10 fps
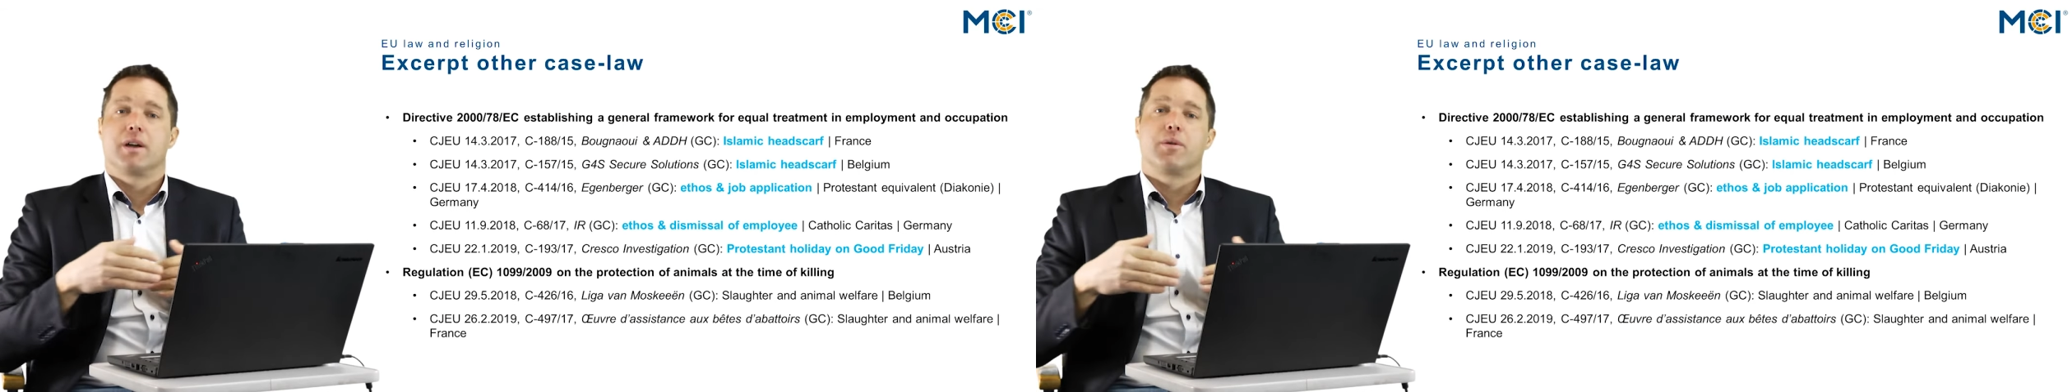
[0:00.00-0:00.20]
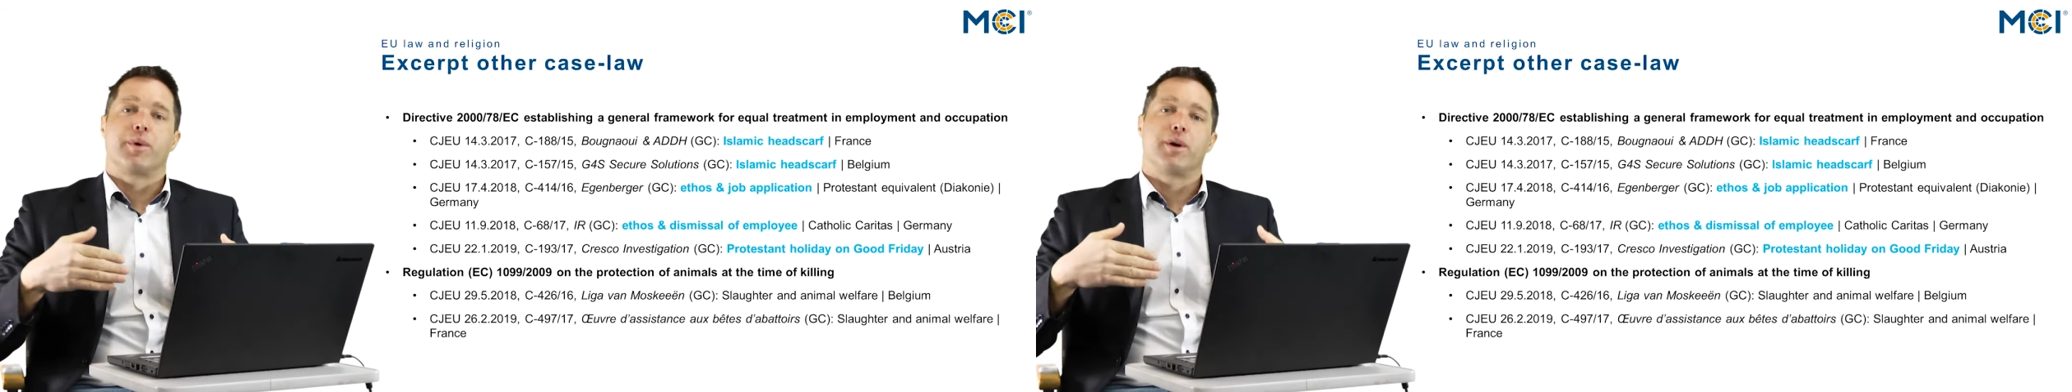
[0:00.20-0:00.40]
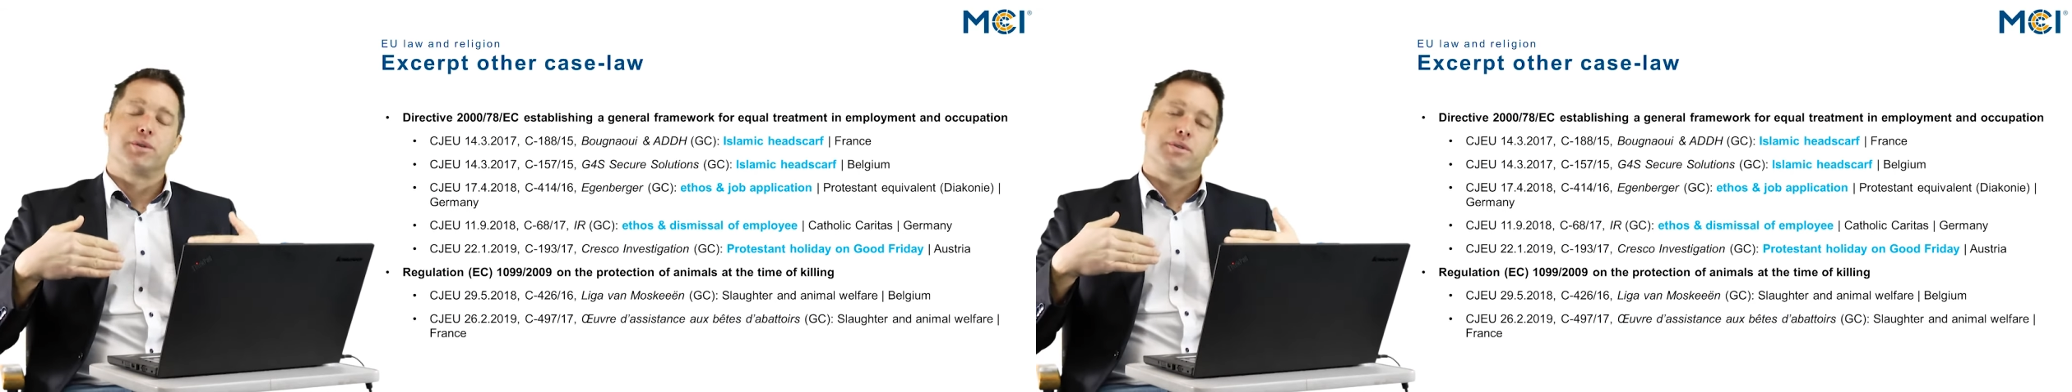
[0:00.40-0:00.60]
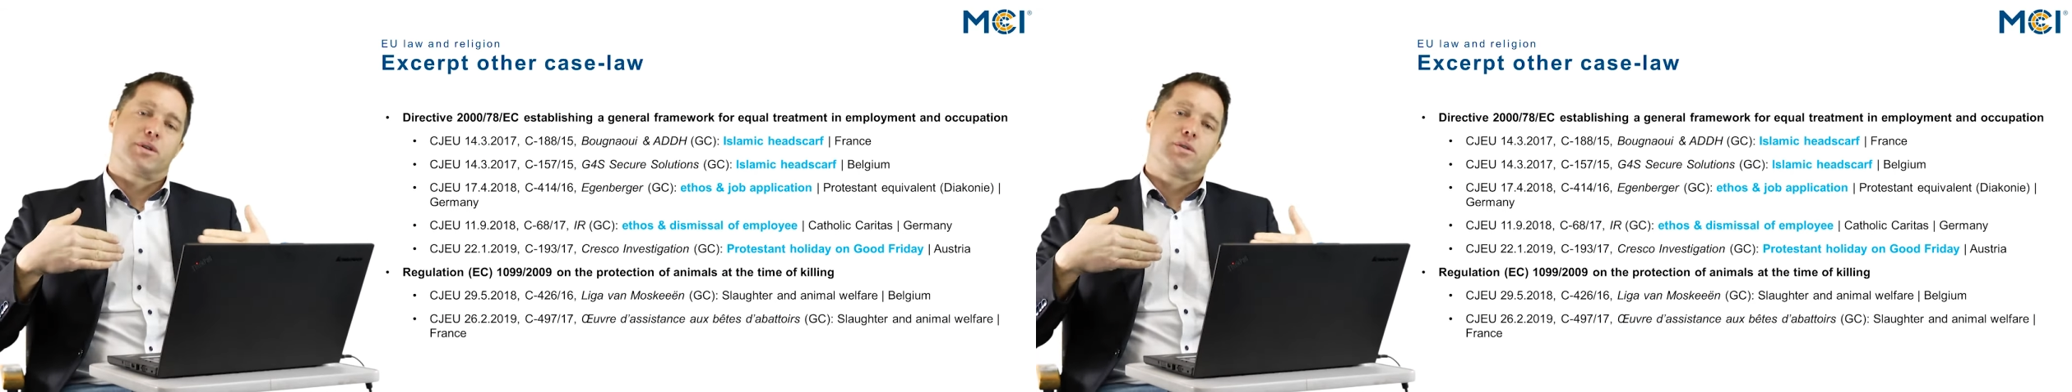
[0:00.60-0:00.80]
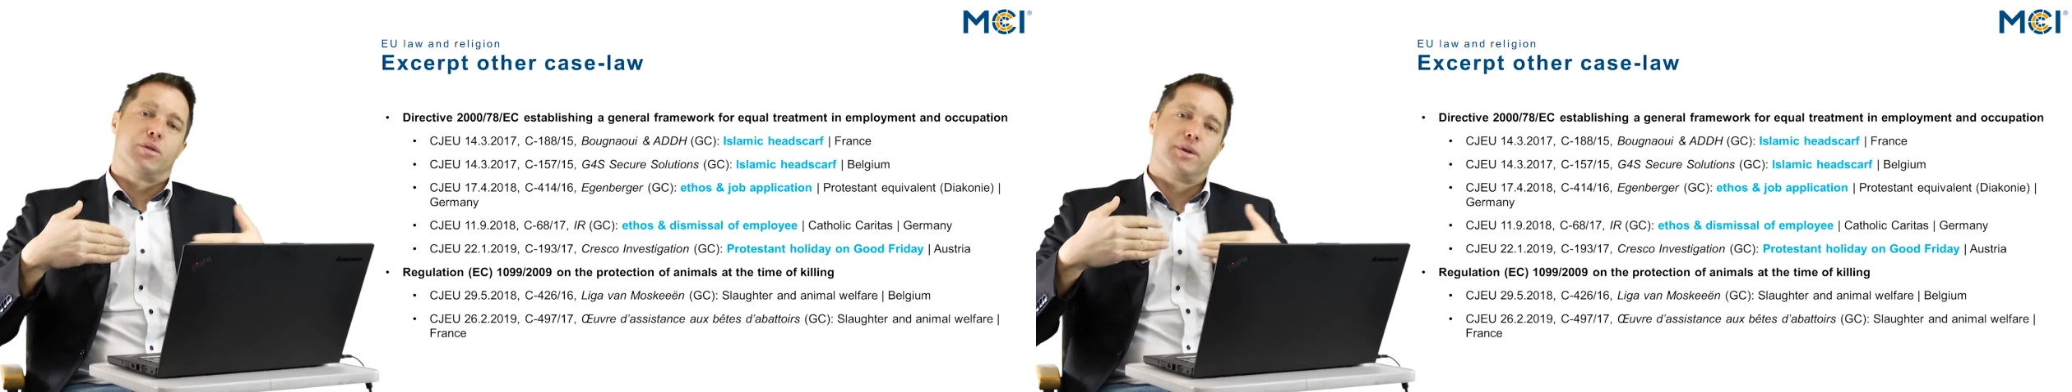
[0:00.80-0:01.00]
where also the
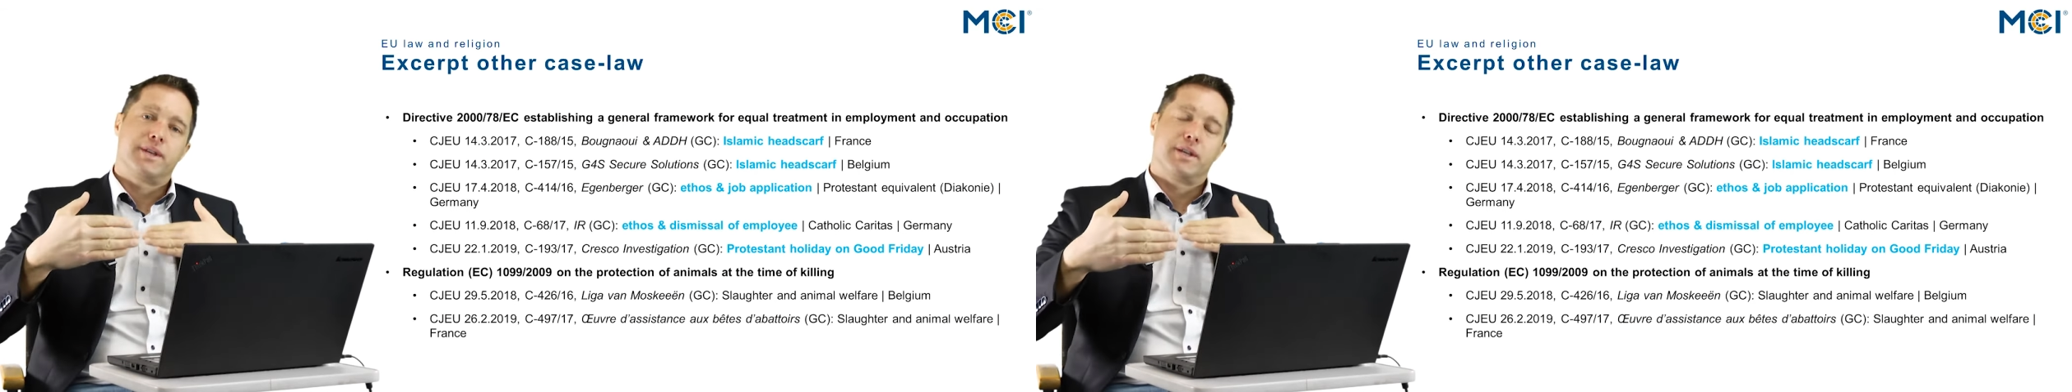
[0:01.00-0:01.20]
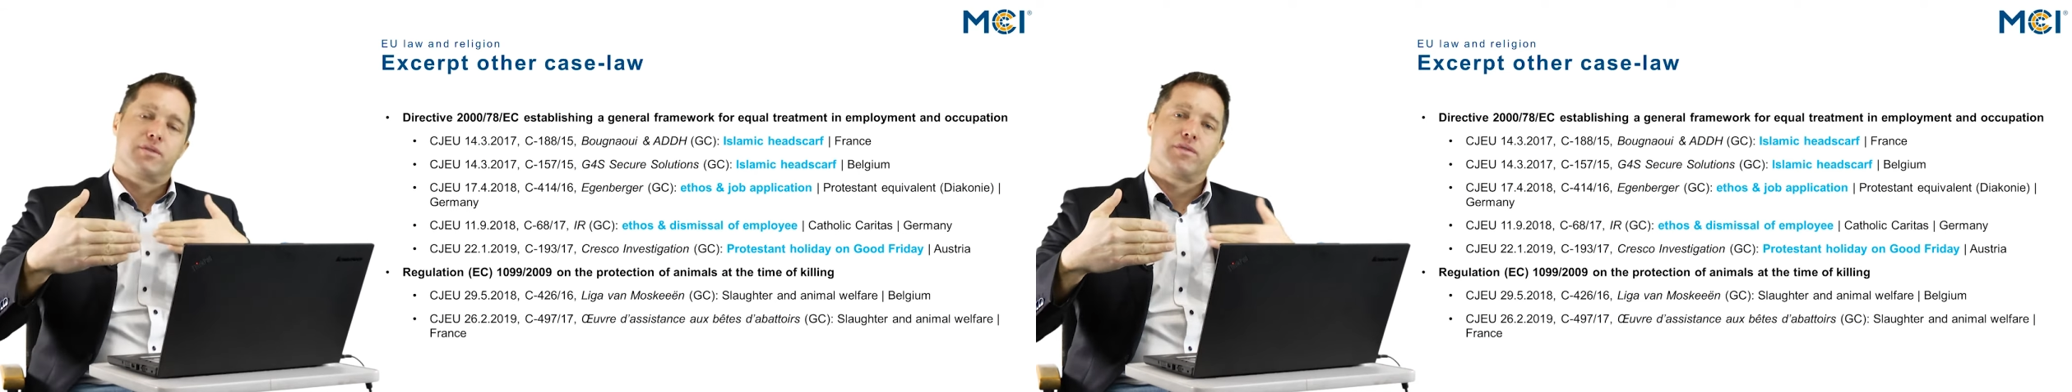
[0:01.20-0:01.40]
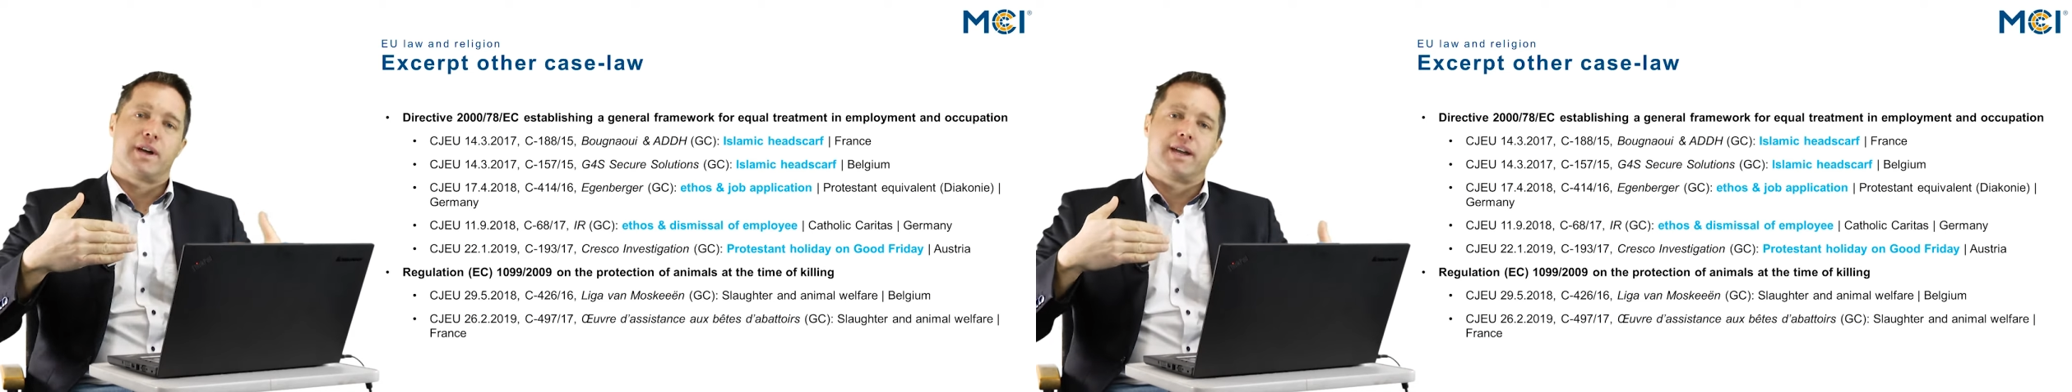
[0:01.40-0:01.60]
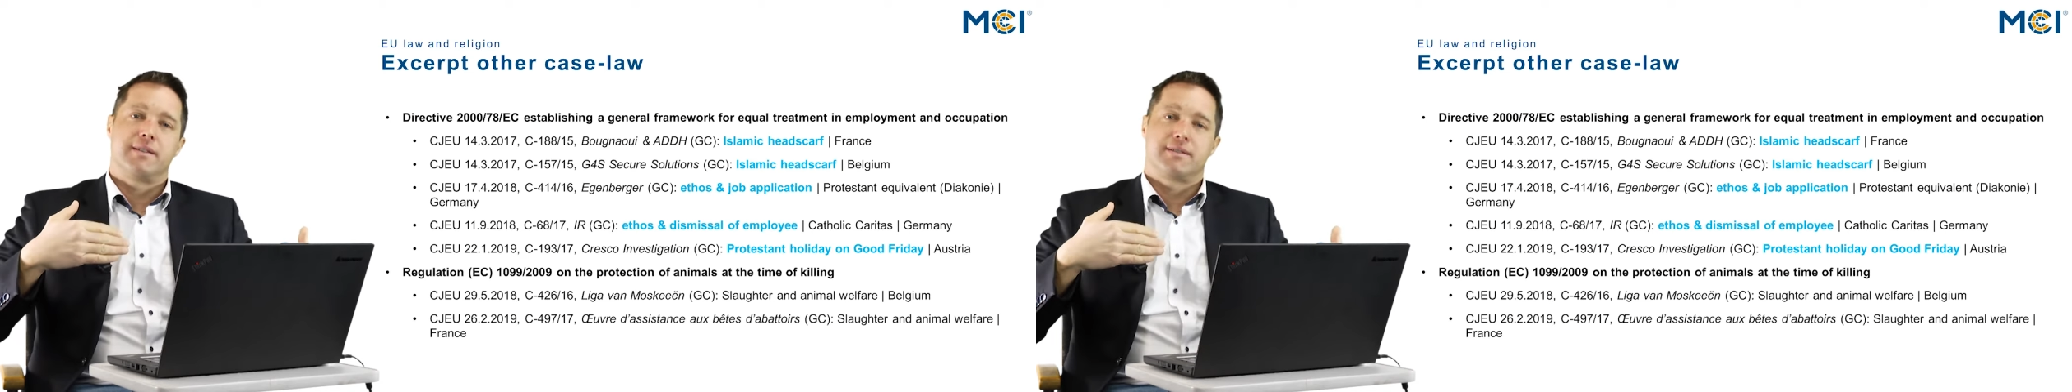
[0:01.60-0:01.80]
court had to find